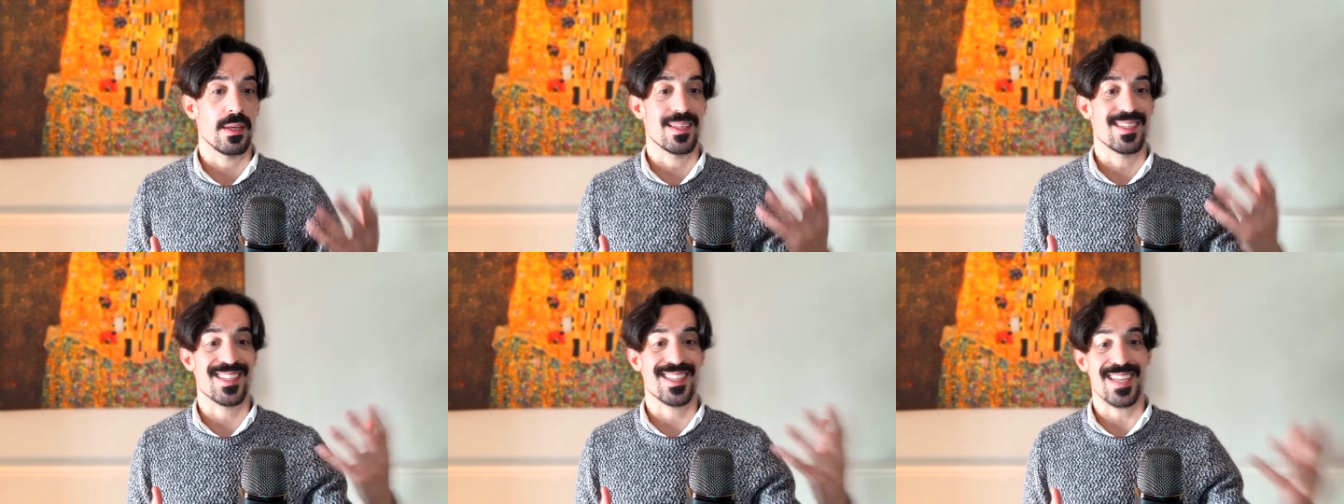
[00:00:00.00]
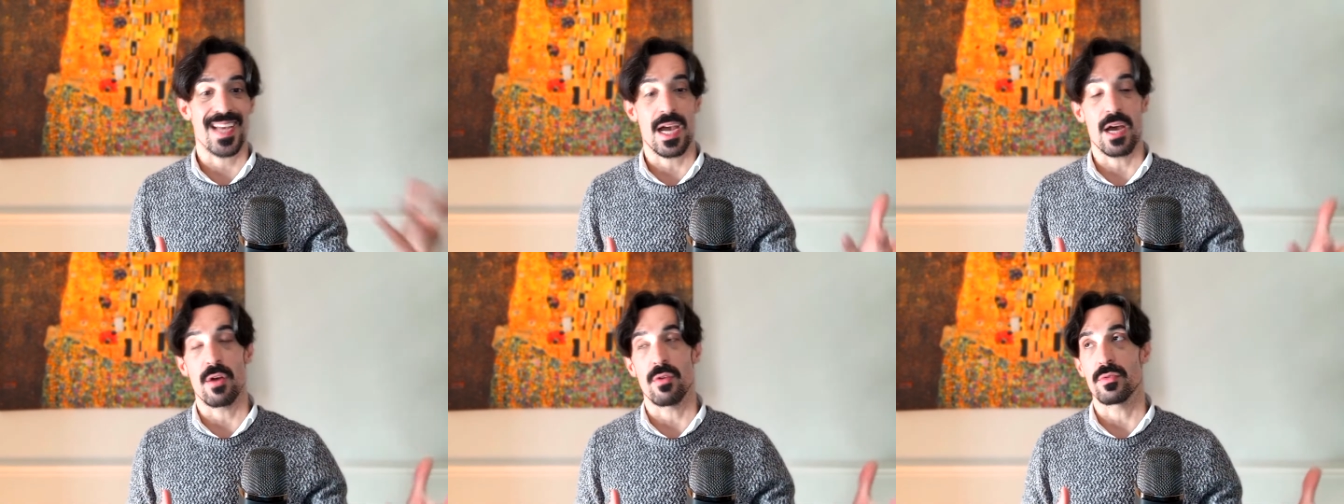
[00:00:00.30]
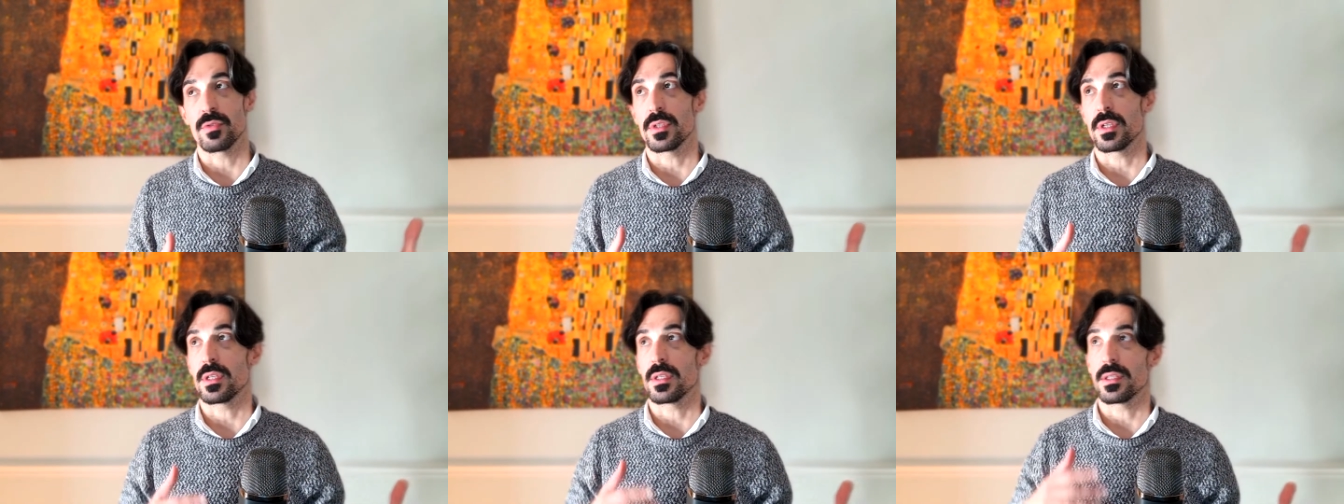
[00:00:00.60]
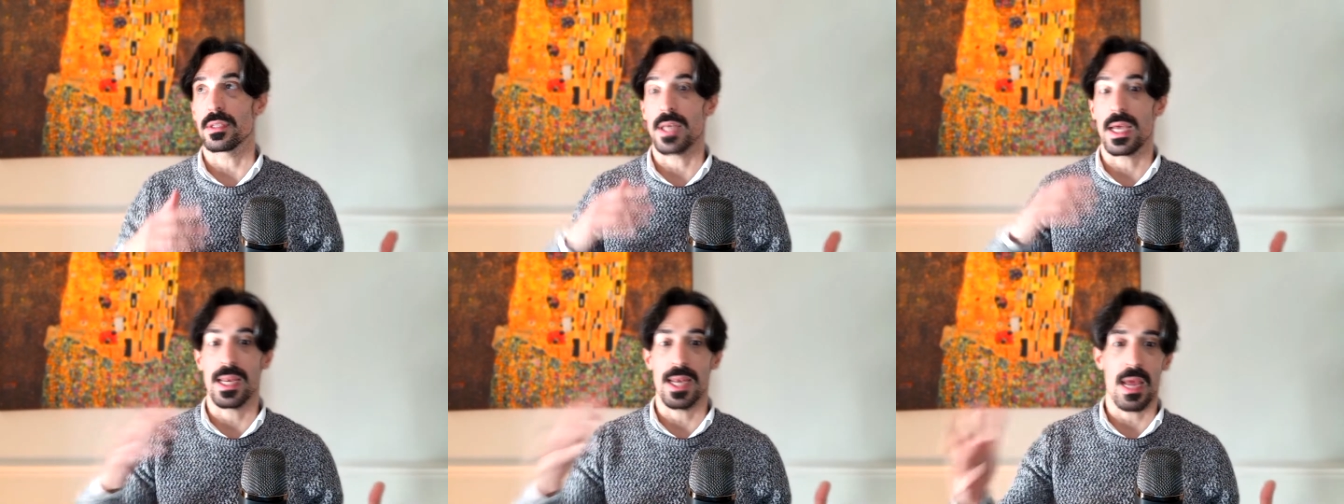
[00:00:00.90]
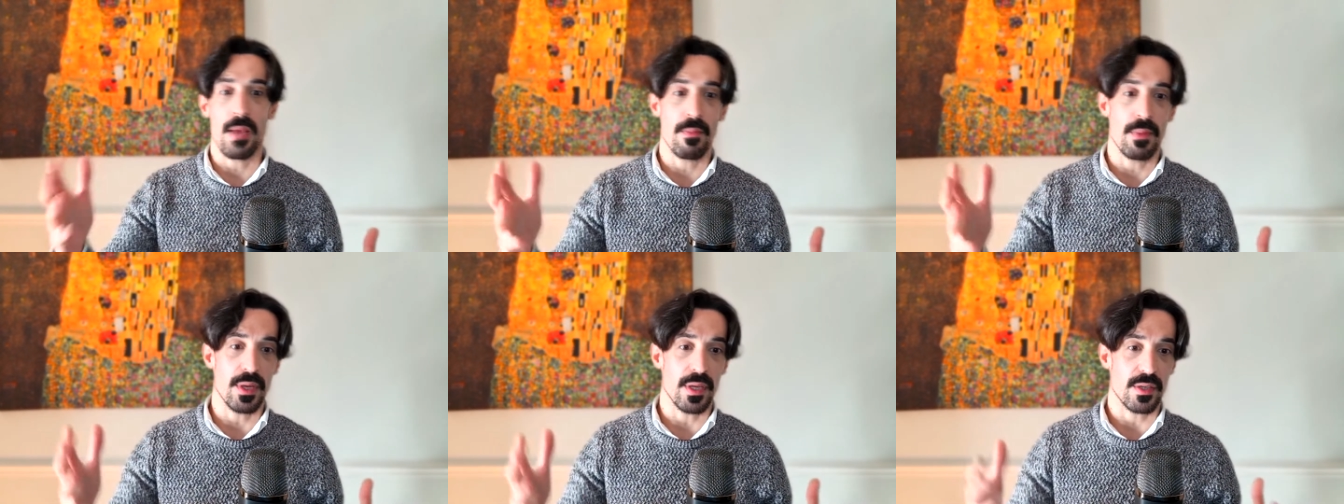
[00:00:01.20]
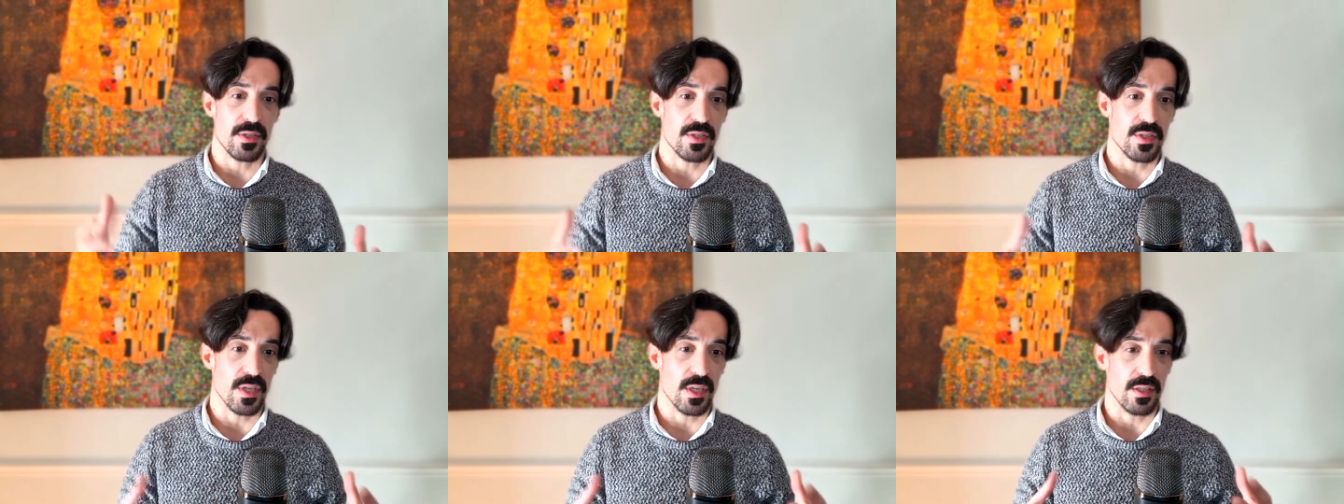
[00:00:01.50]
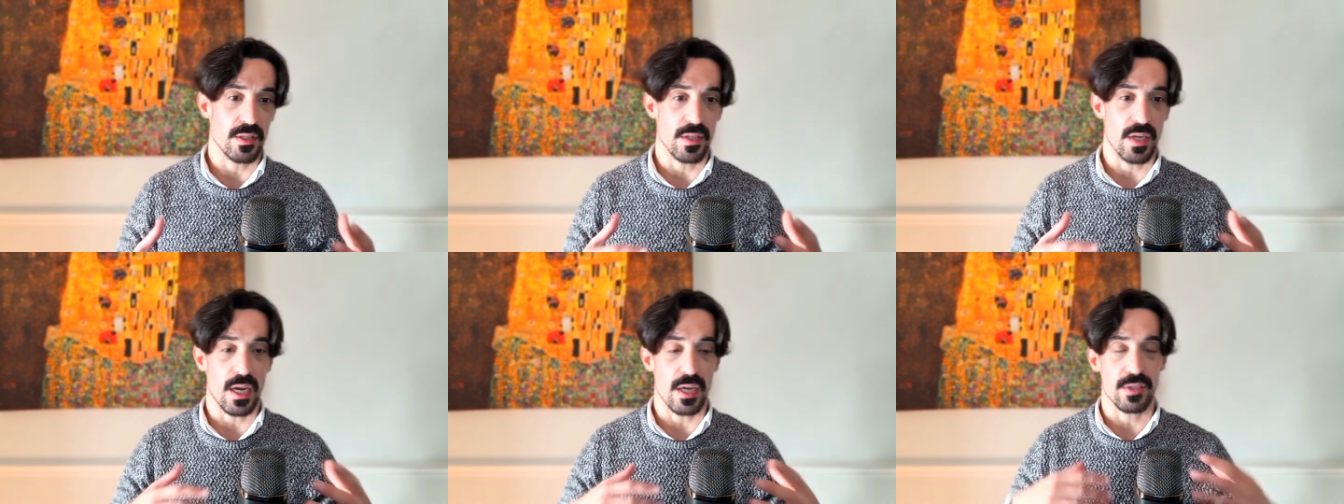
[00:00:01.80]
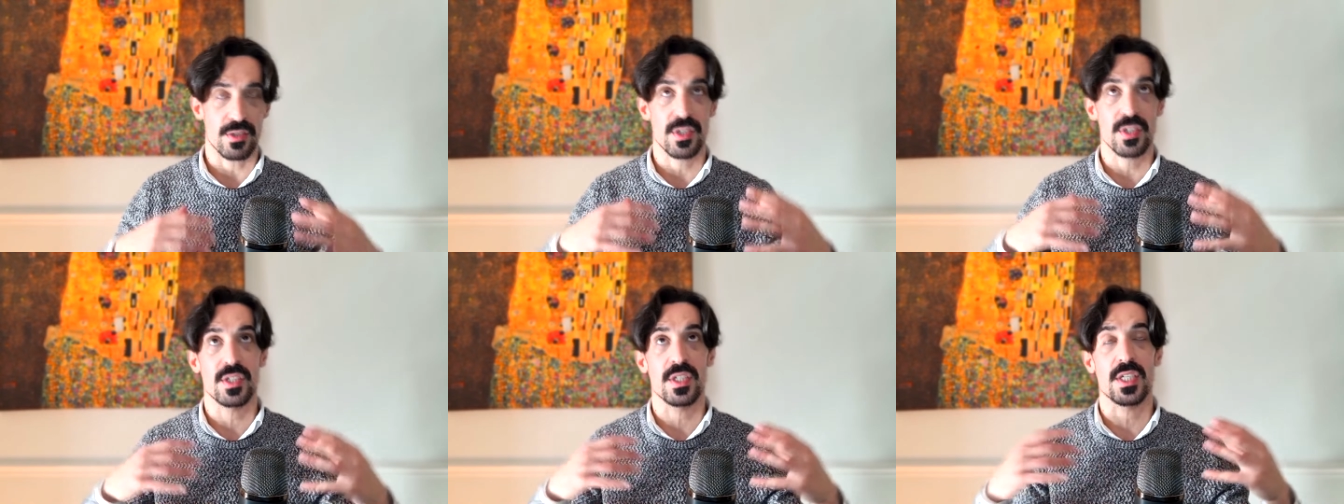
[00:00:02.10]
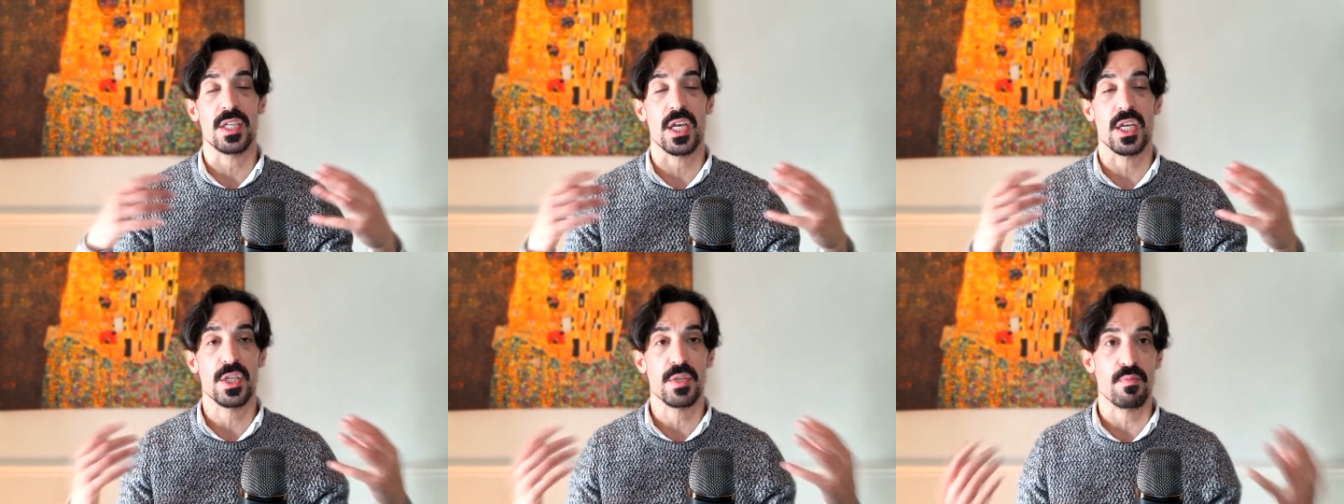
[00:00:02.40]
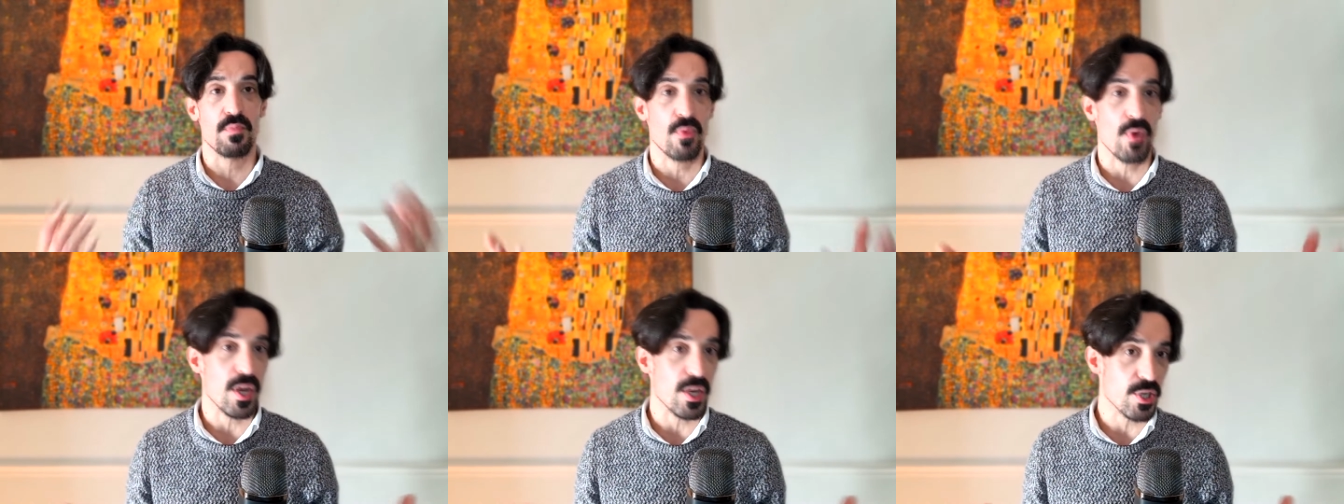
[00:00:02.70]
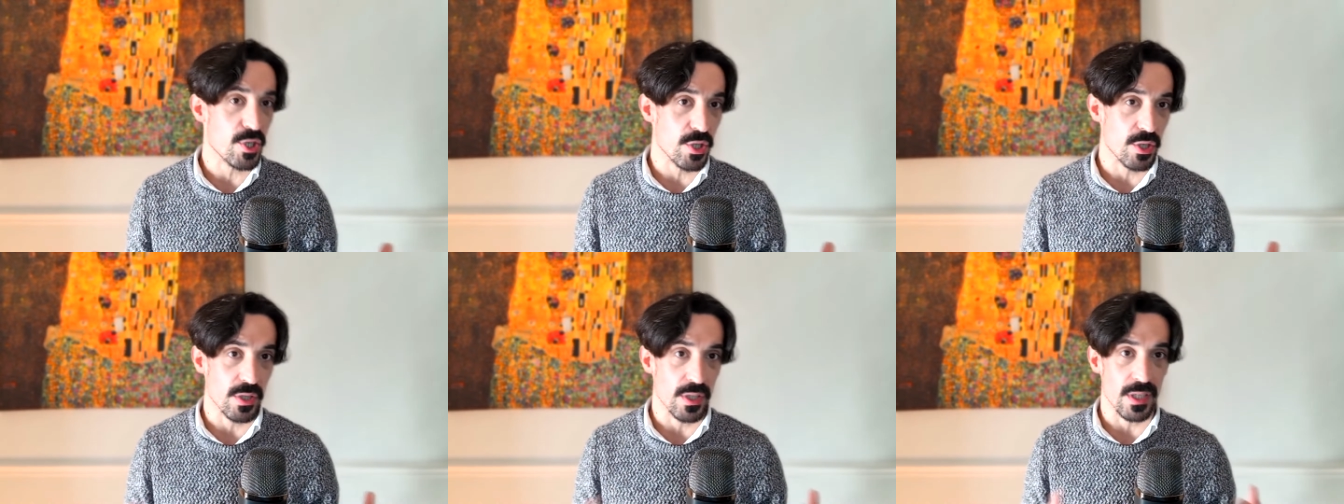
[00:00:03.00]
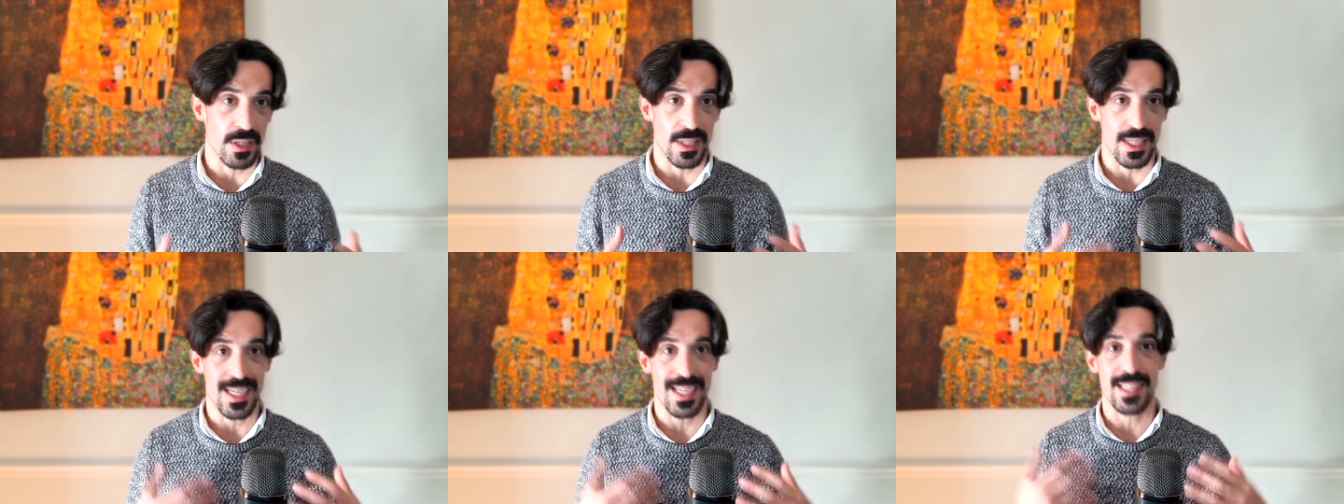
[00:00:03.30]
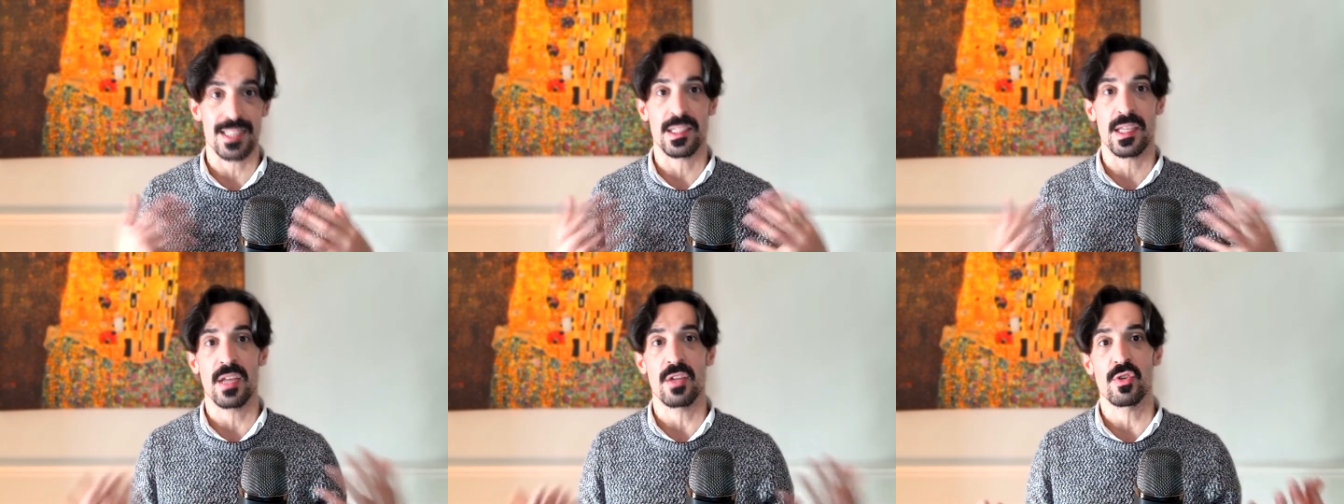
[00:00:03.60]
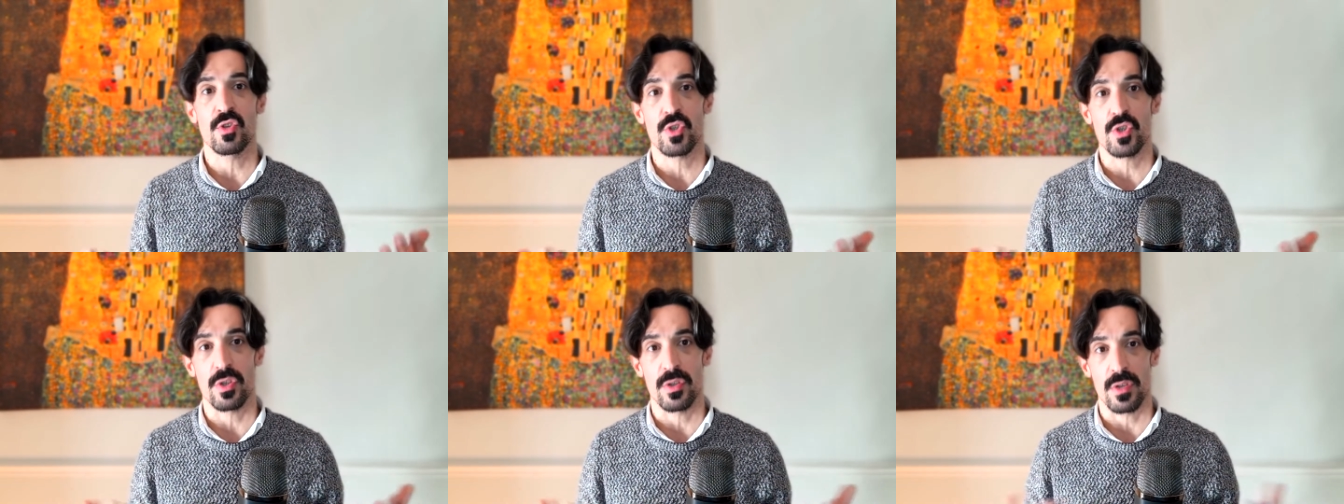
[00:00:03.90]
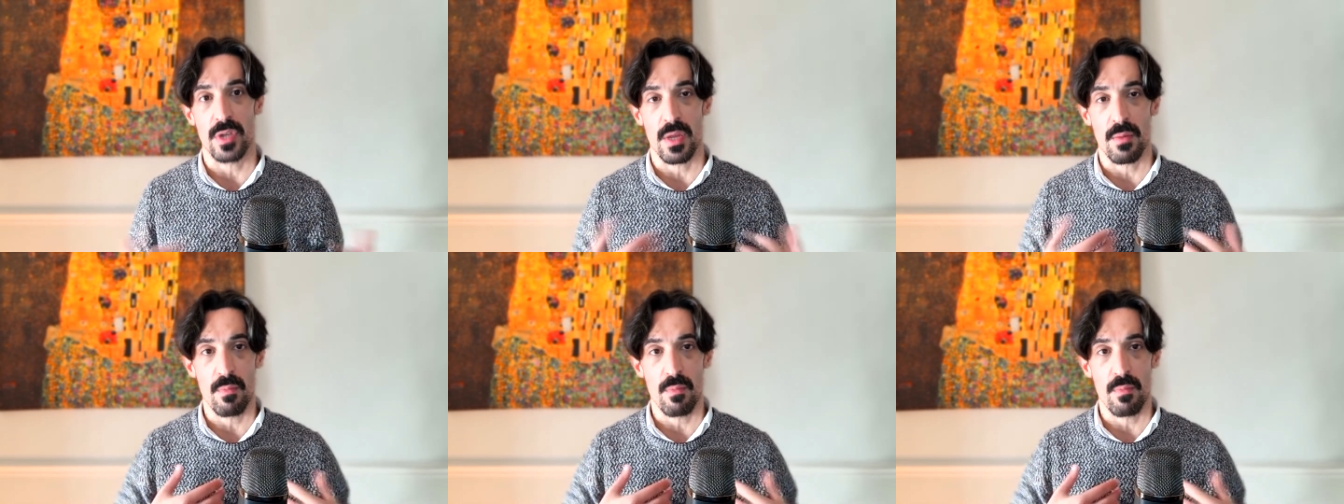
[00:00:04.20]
sound and dynamics and artistic expression and intention,